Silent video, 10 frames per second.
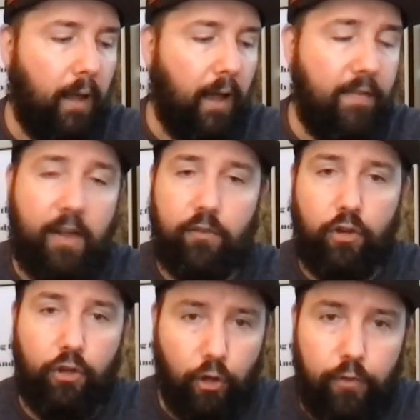And that's
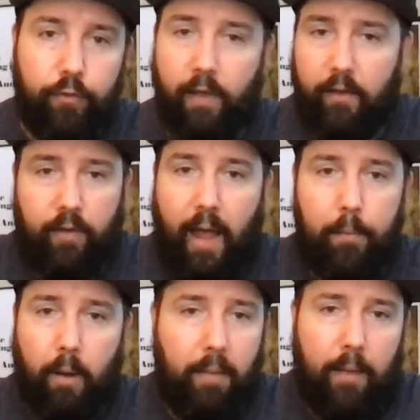good. That's
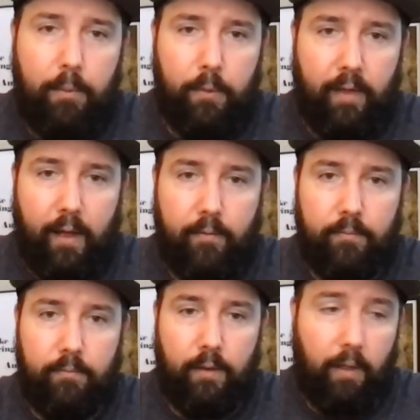hap- I'm happy with that.
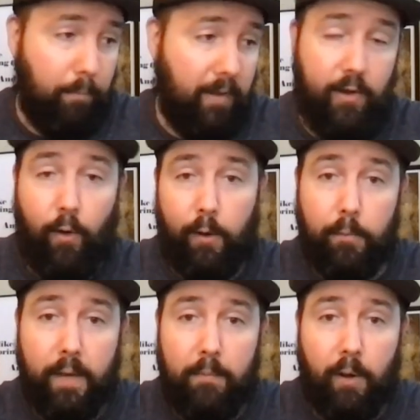The busier I
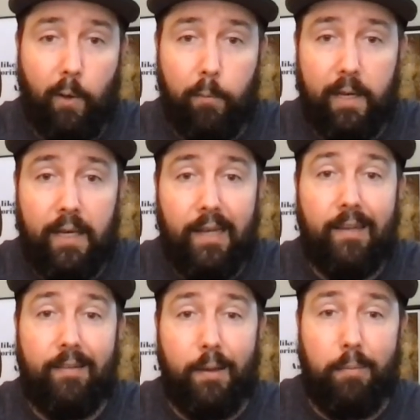can be in my hobby,
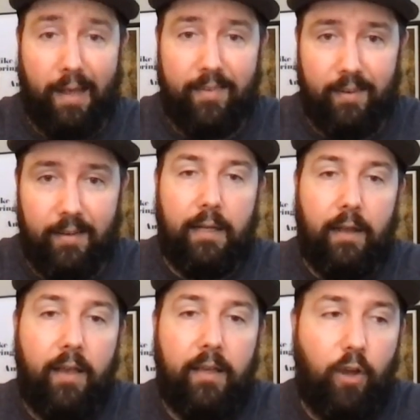the better.
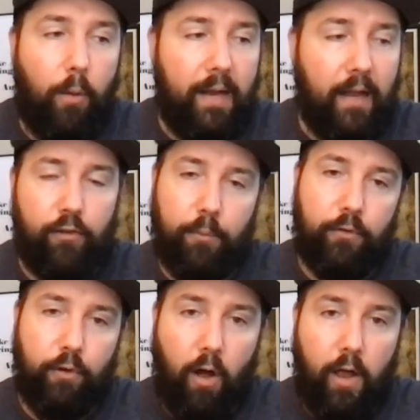Like, comment, and
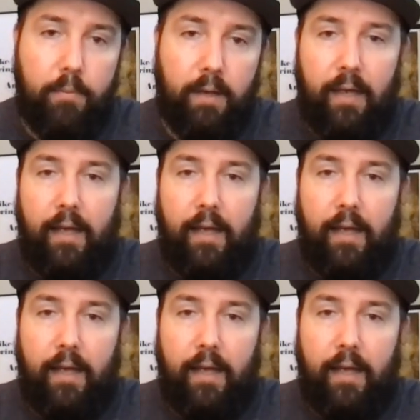subscribe.